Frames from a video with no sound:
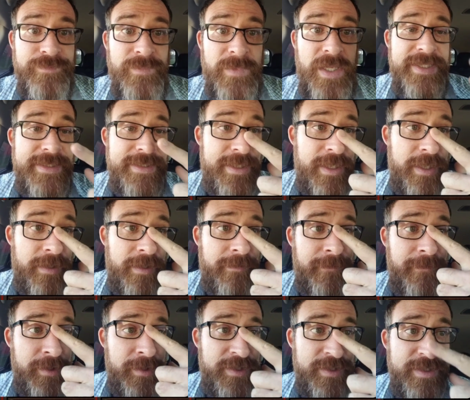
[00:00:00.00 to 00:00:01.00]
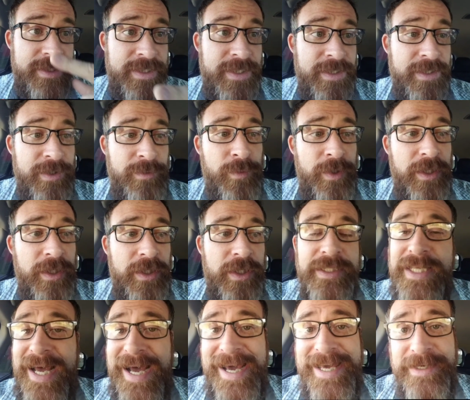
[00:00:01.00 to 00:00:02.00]
Let's talk first, you want to look
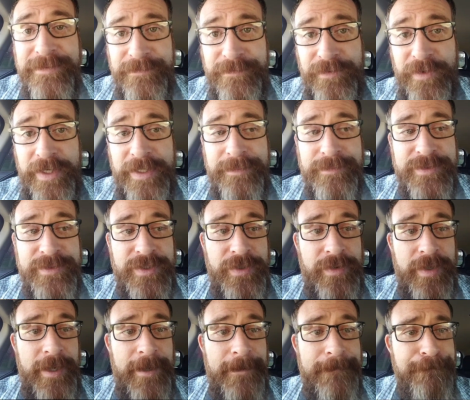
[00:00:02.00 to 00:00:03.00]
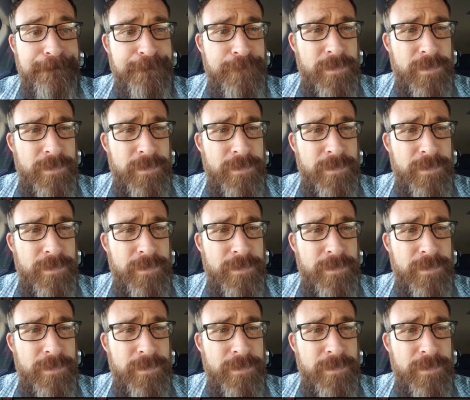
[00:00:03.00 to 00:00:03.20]
at the item frames, okay?